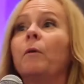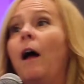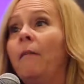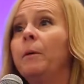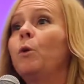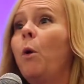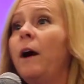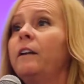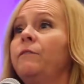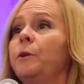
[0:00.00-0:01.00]
have been
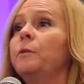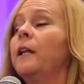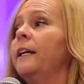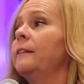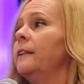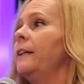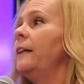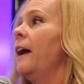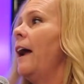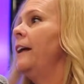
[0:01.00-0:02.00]
quite a few
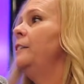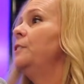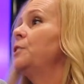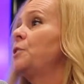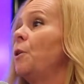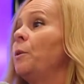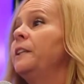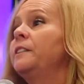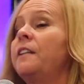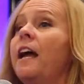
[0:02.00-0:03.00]
lately. And so
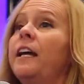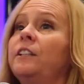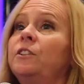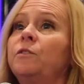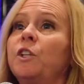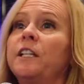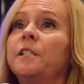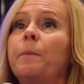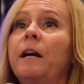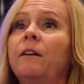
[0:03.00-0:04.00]
it's the age of
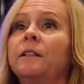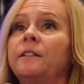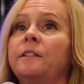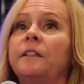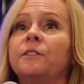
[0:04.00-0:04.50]
transparency.